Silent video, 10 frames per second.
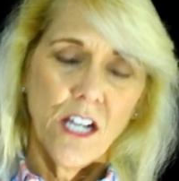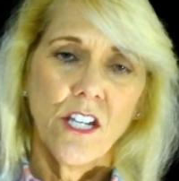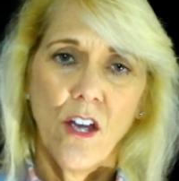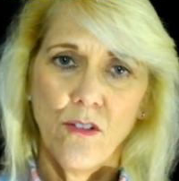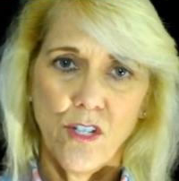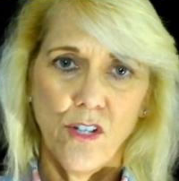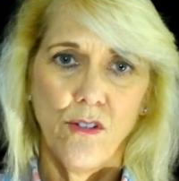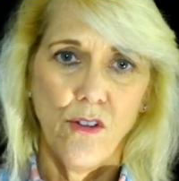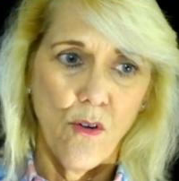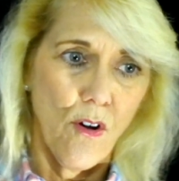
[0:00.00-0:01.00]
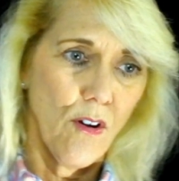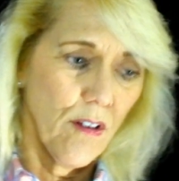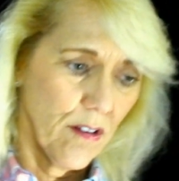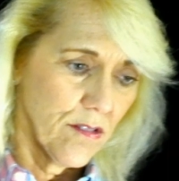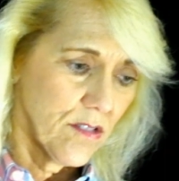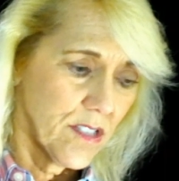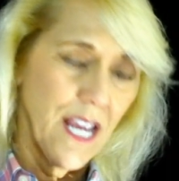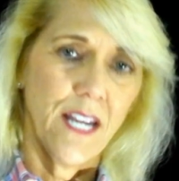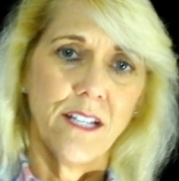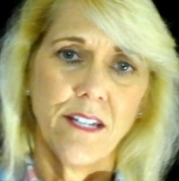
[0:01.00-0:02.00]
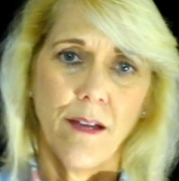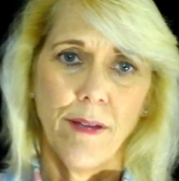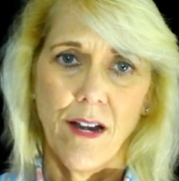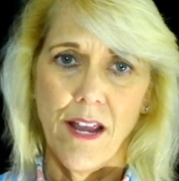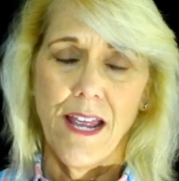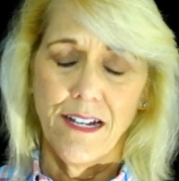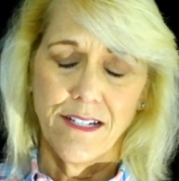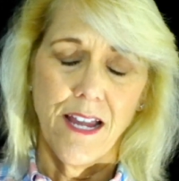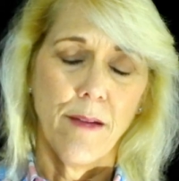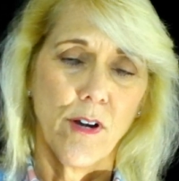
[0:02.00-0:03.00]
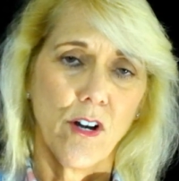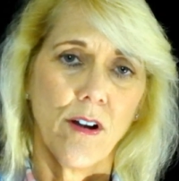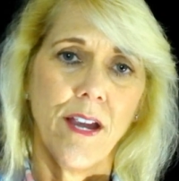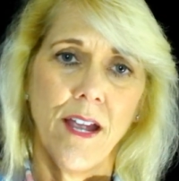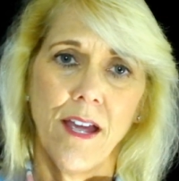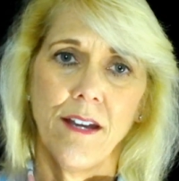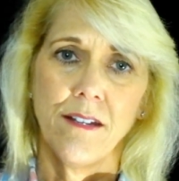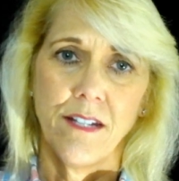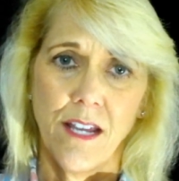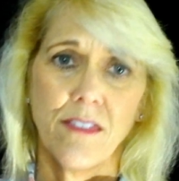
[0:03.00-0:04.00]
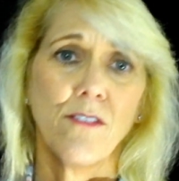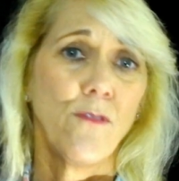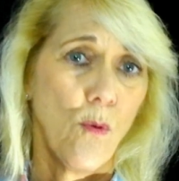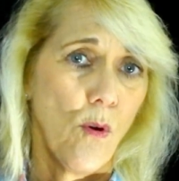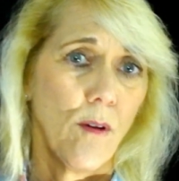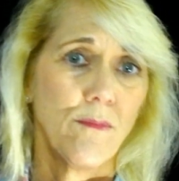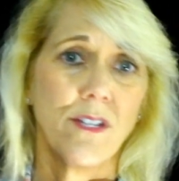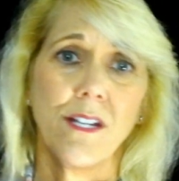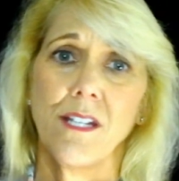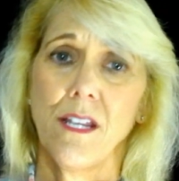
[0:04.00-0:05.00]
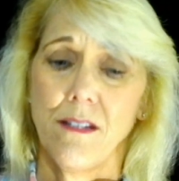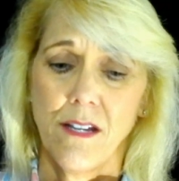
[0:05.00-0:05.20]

go to your state examiner and get the forms and get